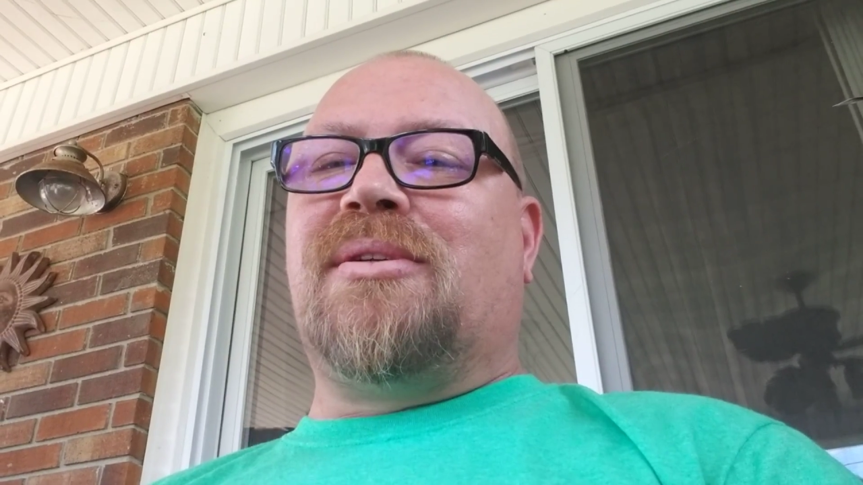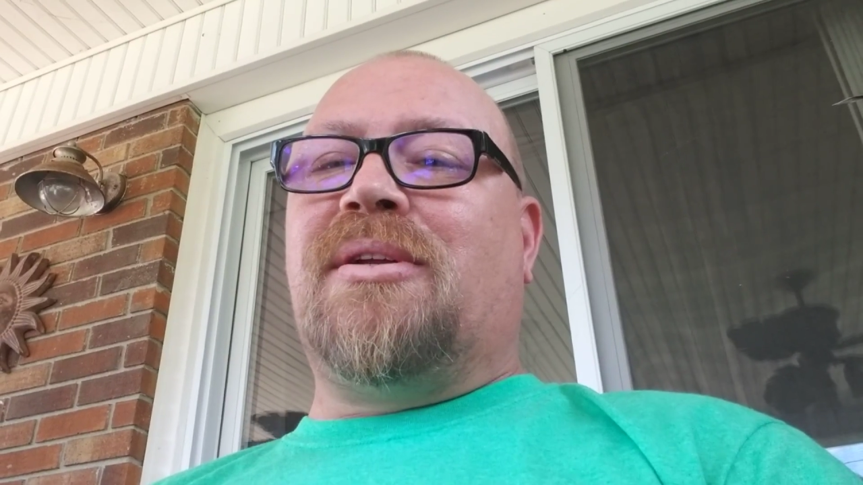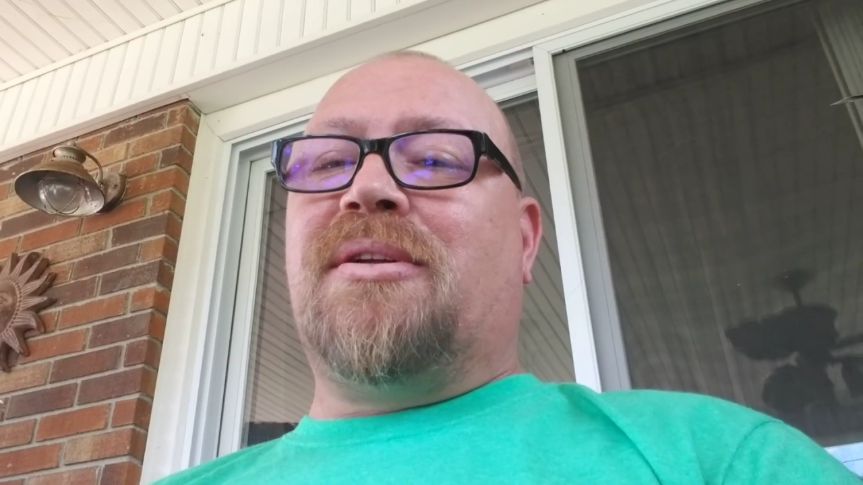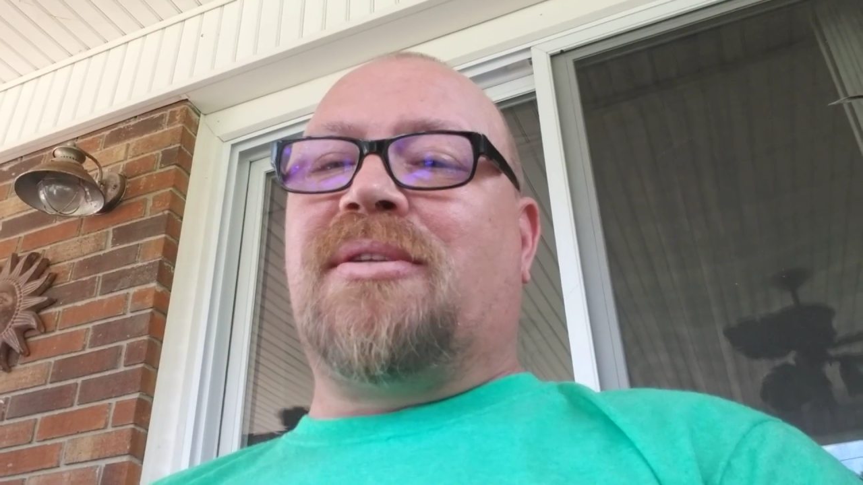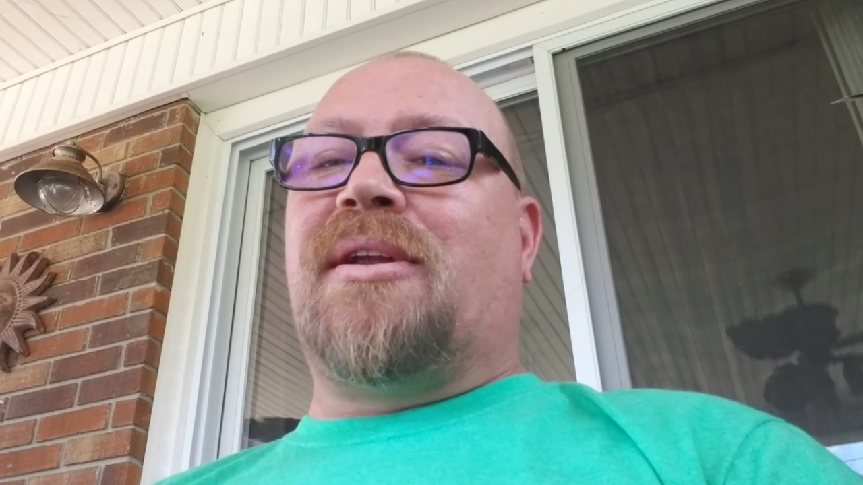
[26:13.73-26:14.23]
He
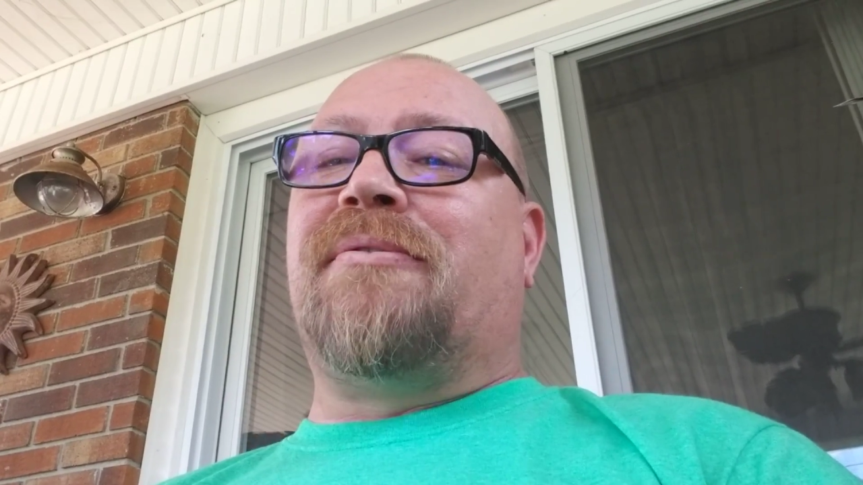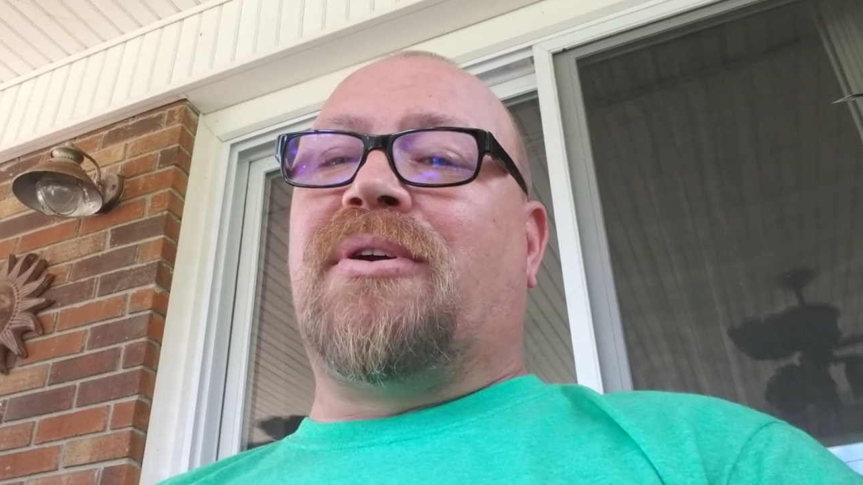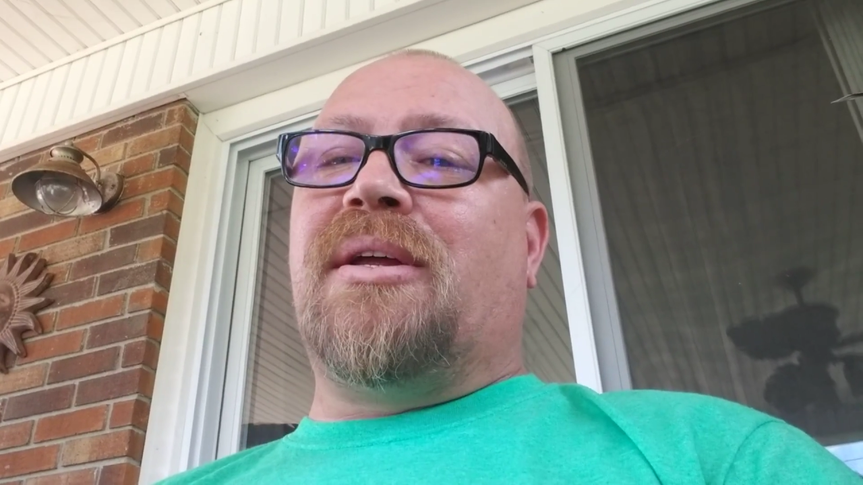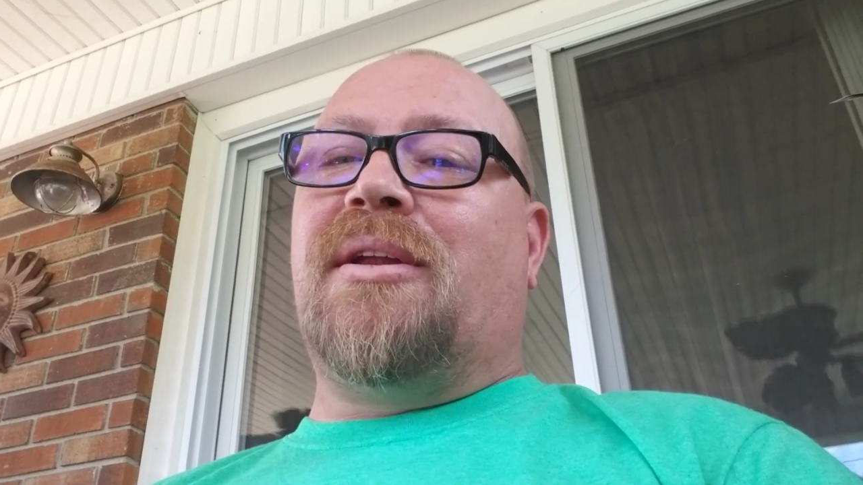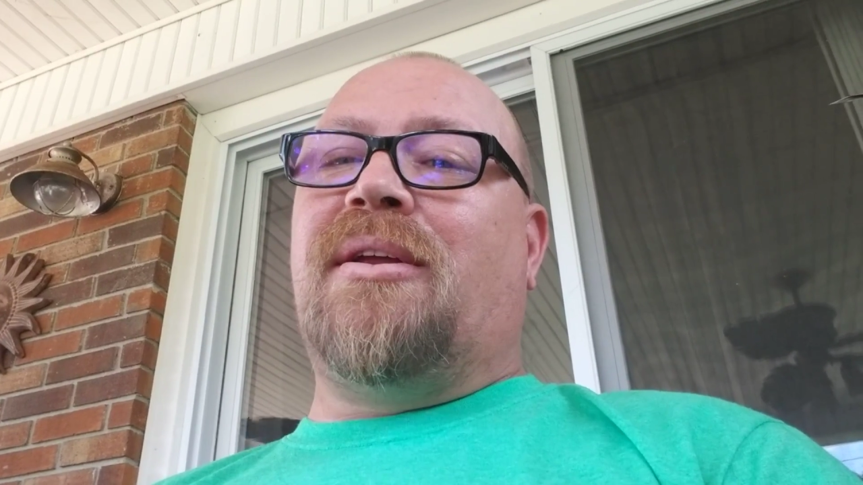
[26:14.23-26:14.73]
doesn't ever
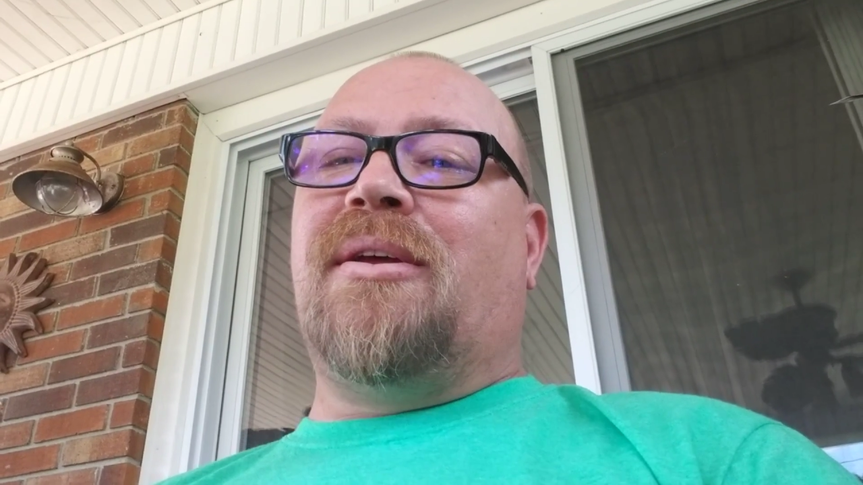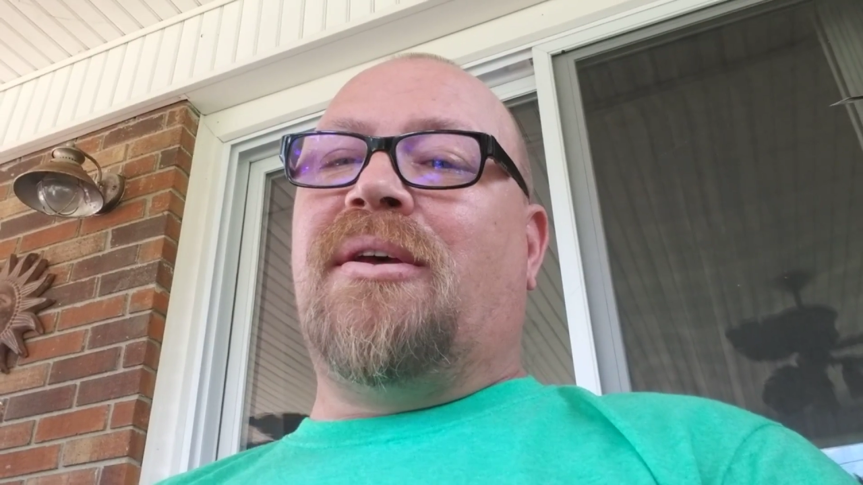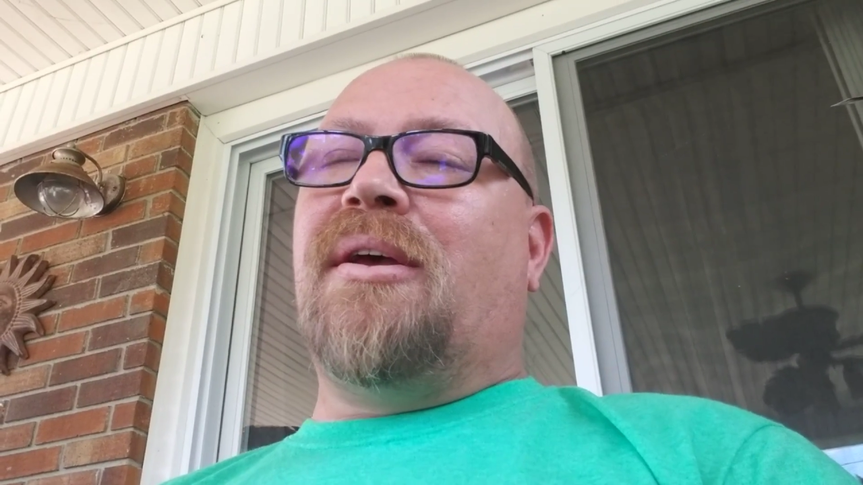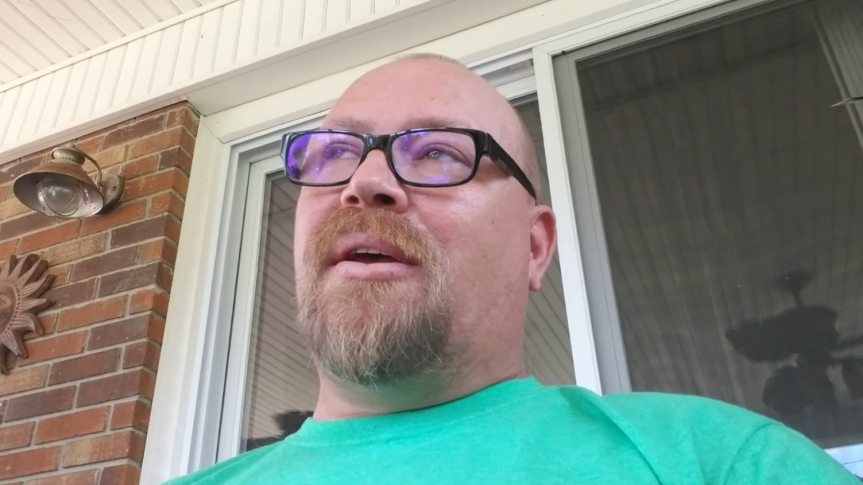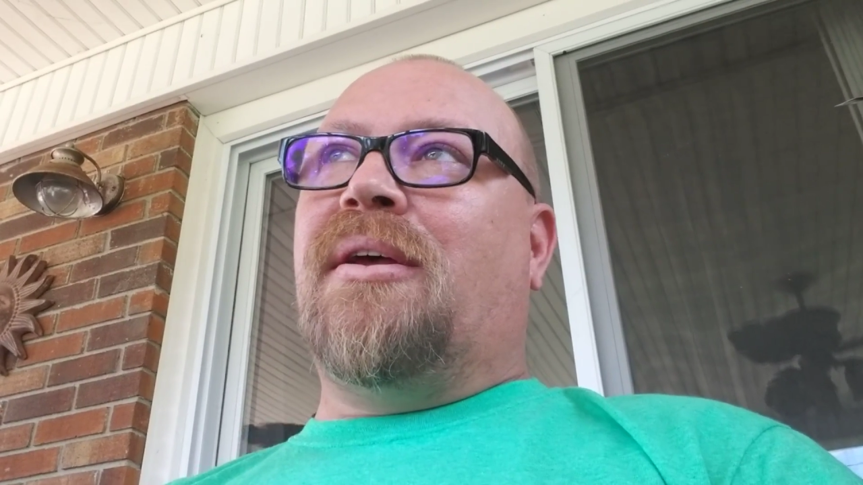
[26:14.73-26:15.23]
get
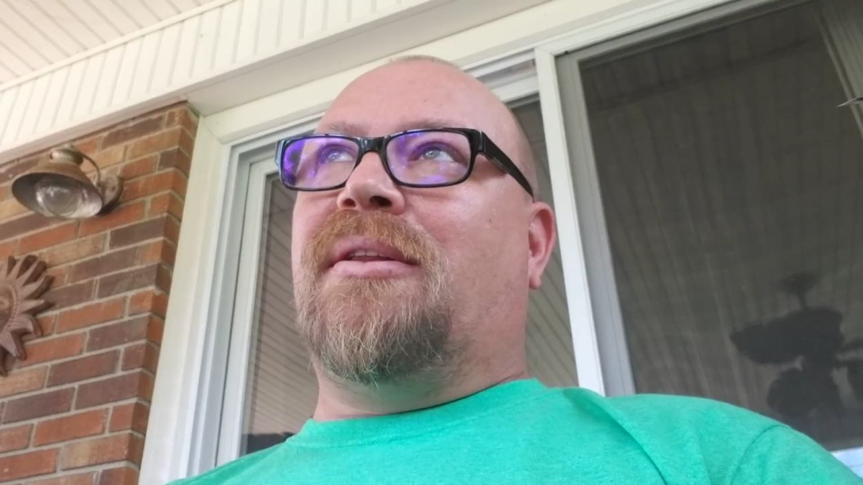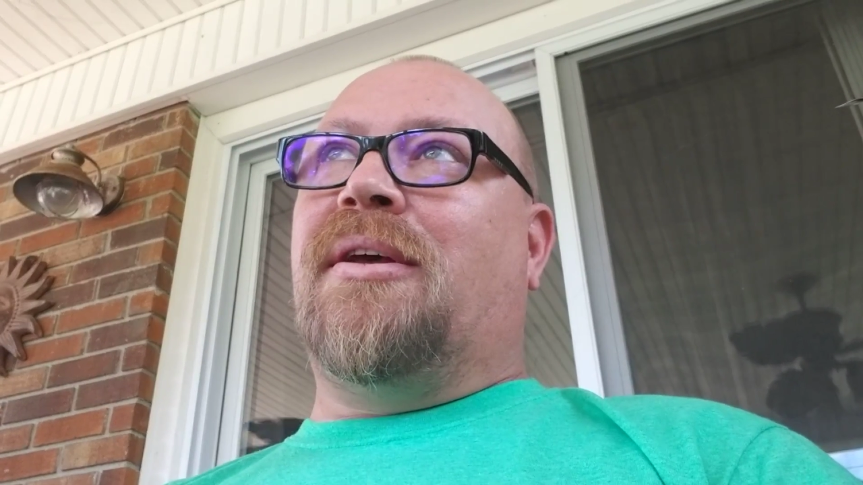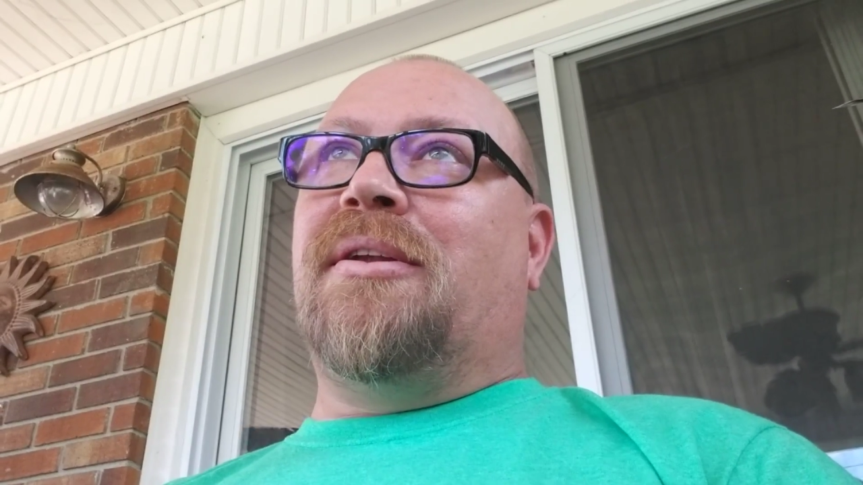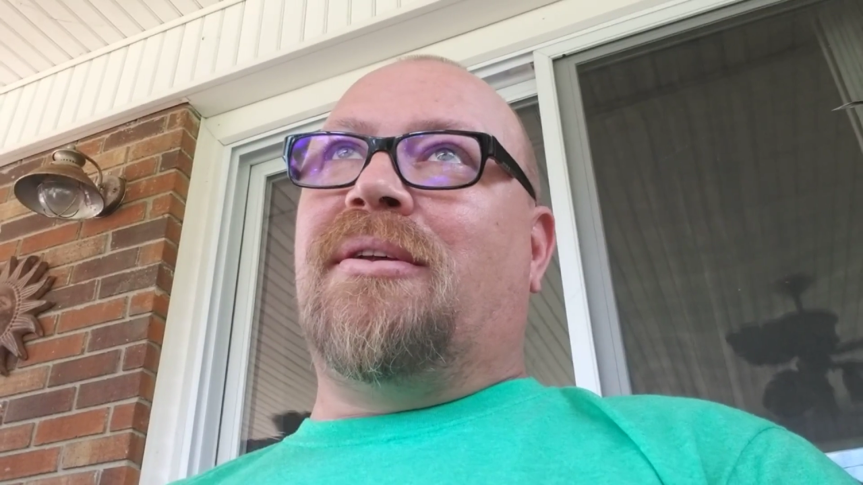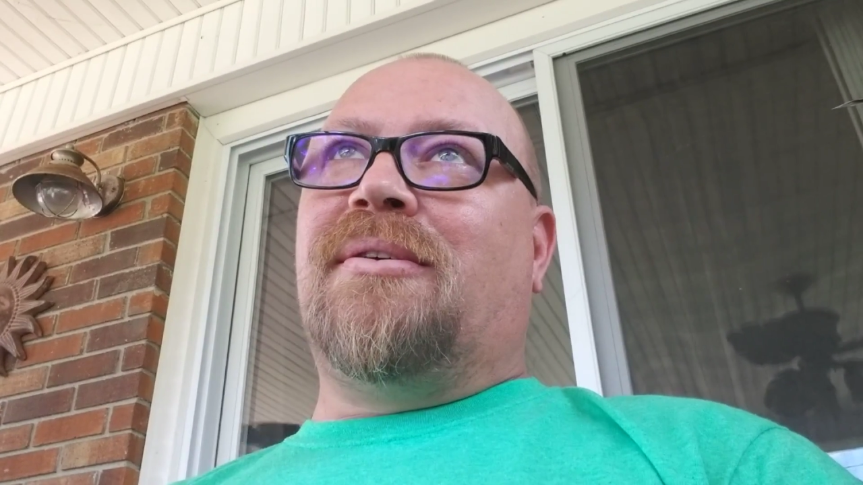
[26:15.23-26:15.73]

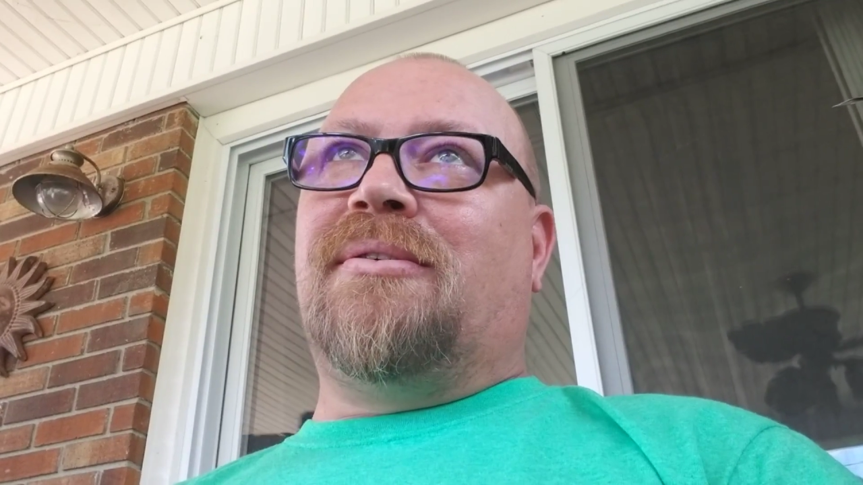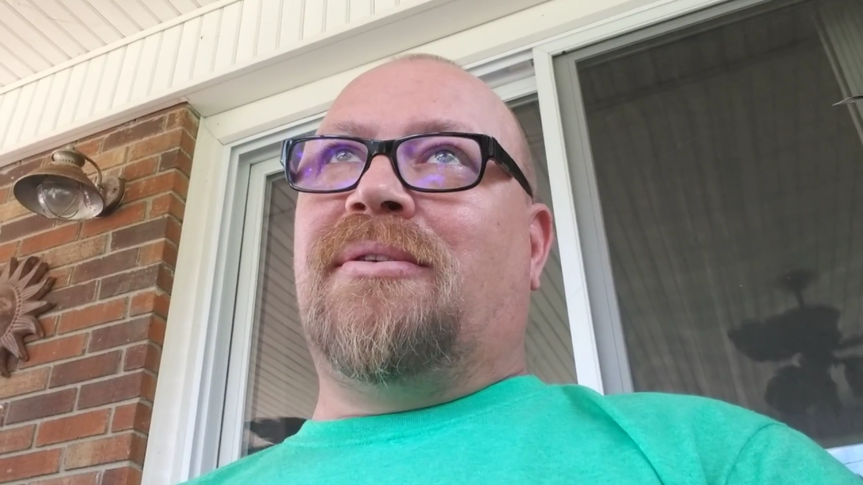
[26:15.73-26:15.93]
anything to